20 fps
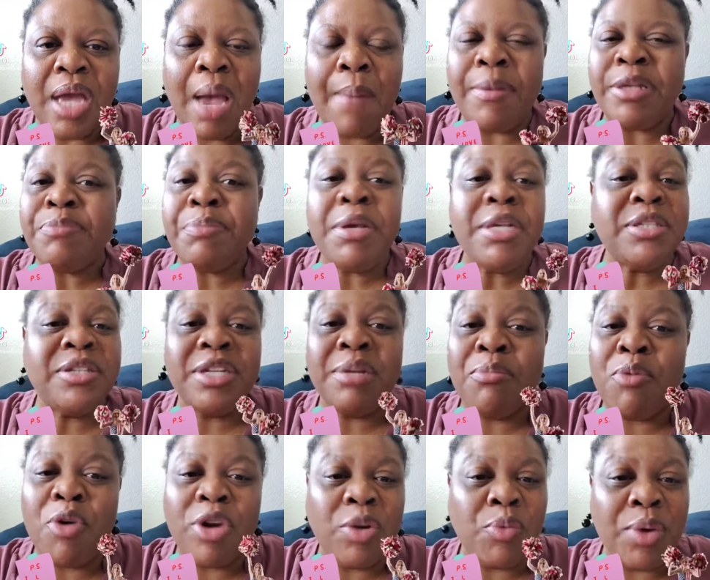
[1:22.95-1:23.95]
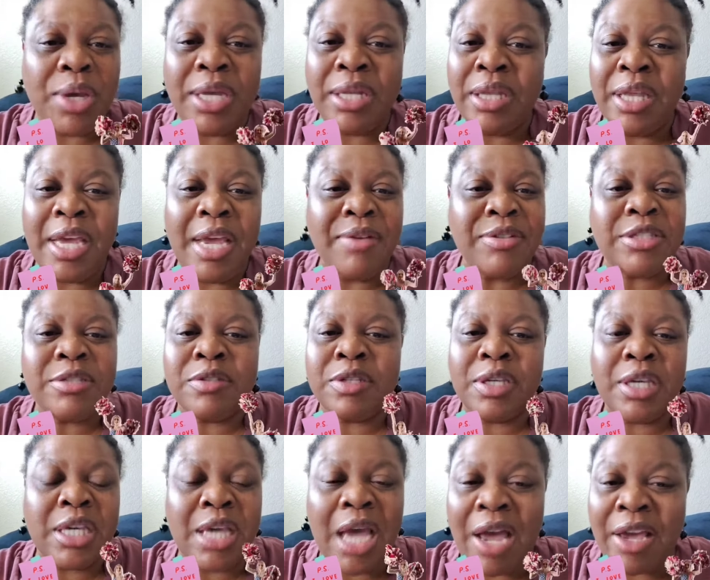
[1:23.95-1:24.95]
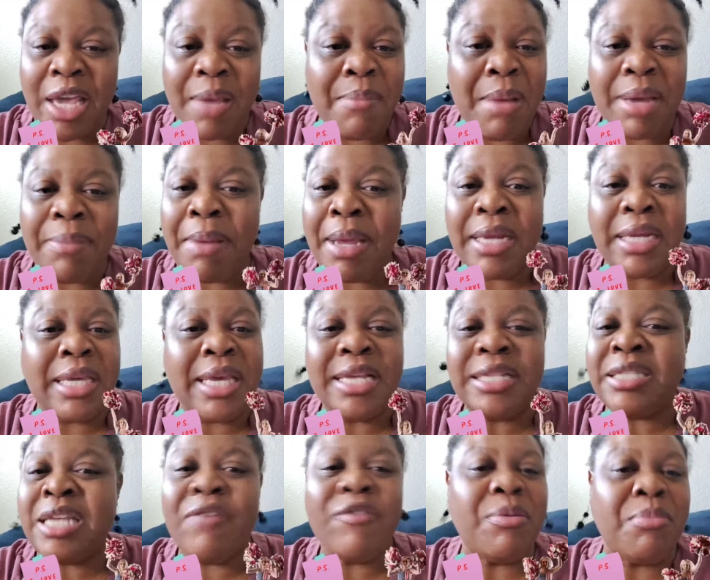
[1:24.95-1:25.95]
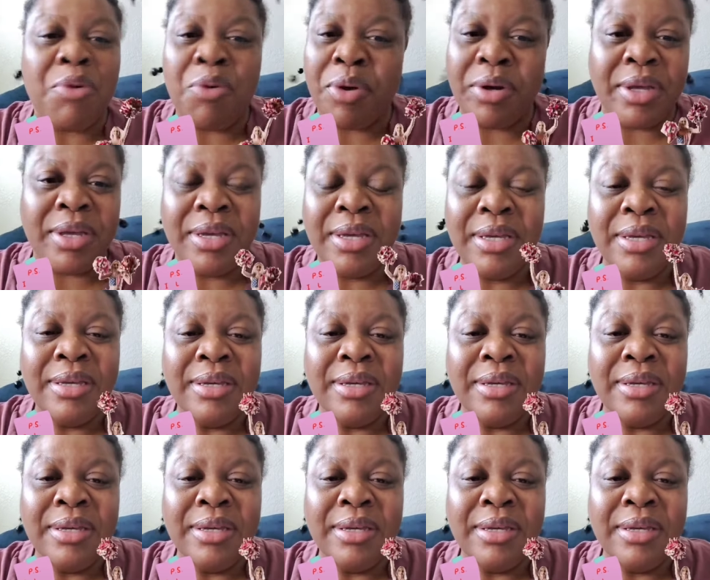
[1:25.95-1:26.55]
I miss peace in the morning when he leaves. I give my man a kiss every morning.